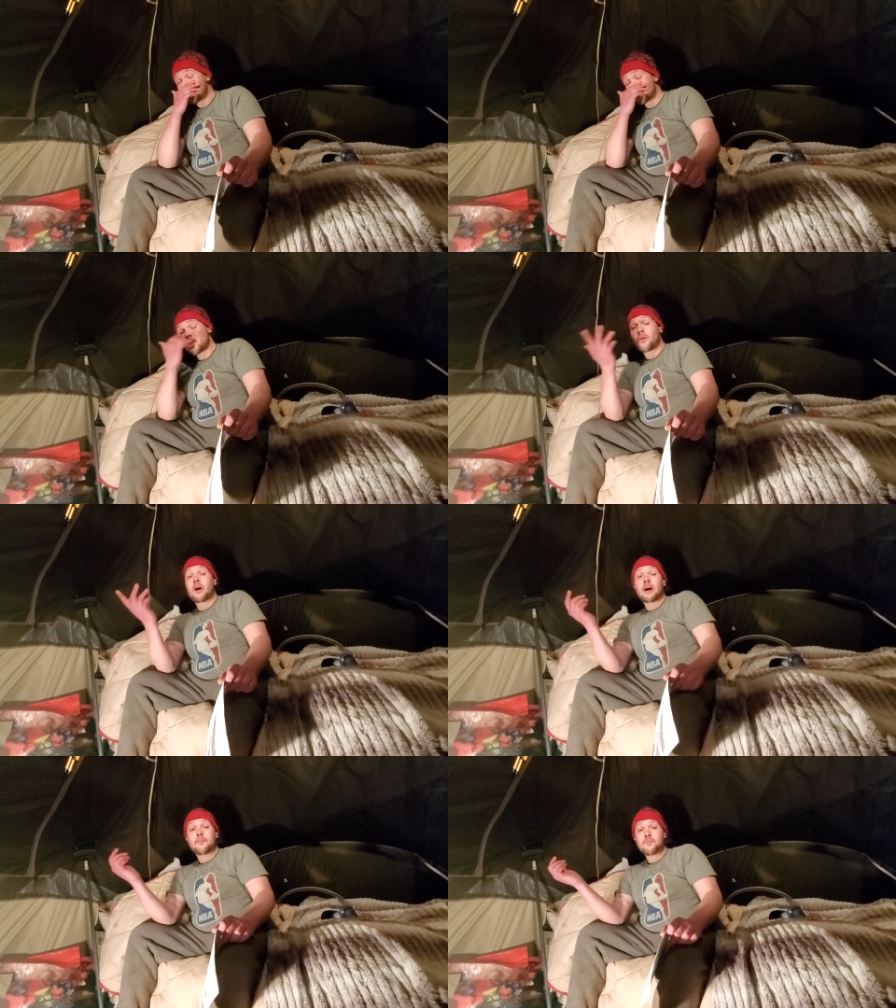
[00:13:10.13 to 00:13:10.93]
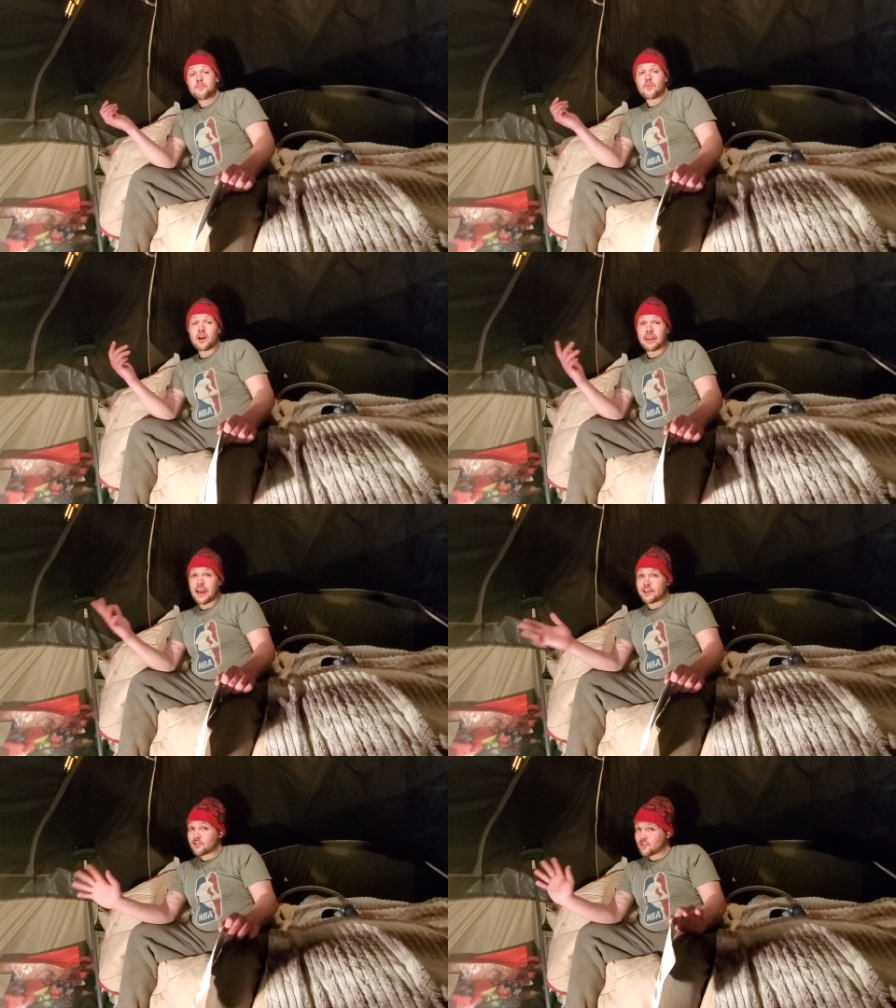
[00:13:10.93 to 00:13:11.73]
So um,
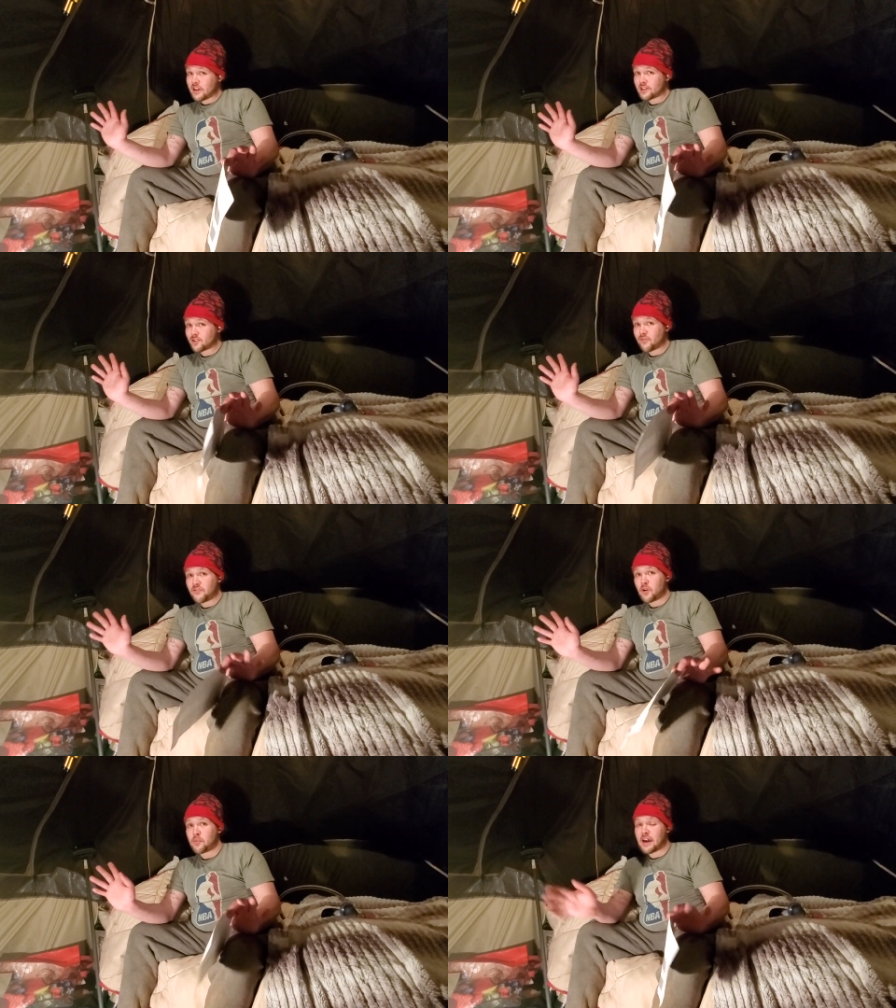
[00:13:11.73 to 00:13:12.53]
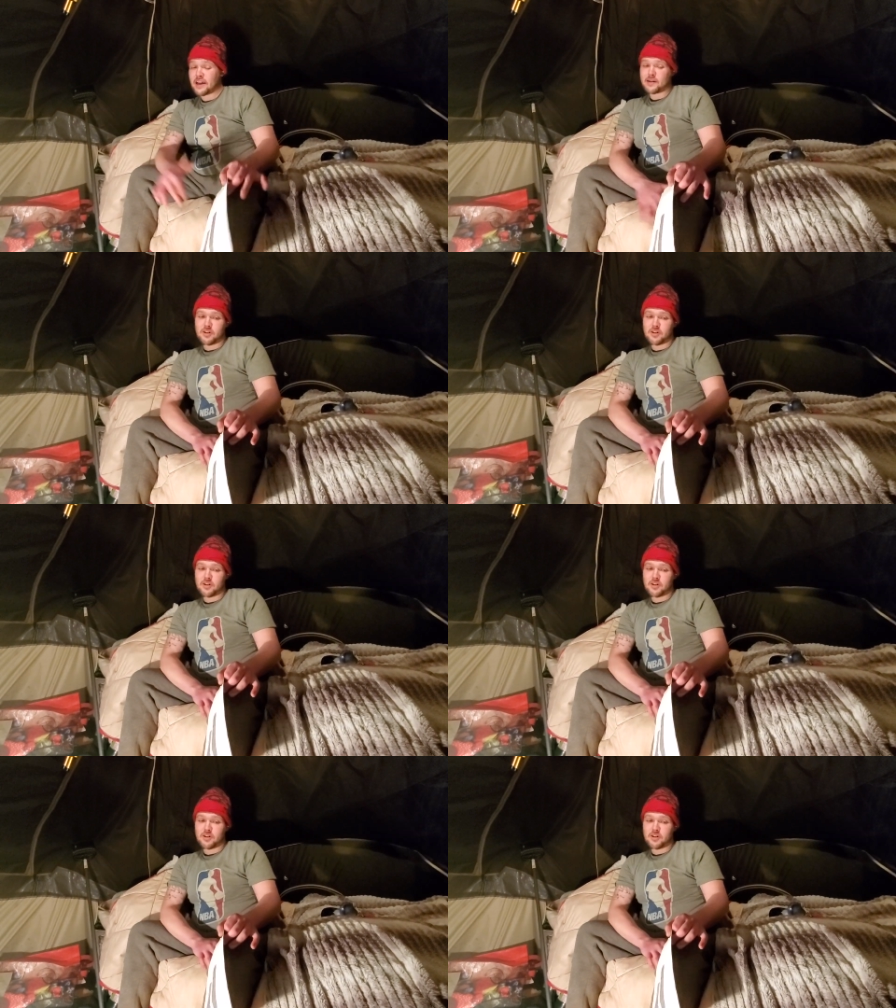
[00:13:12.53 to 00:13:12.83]
again, like, don't feel bad.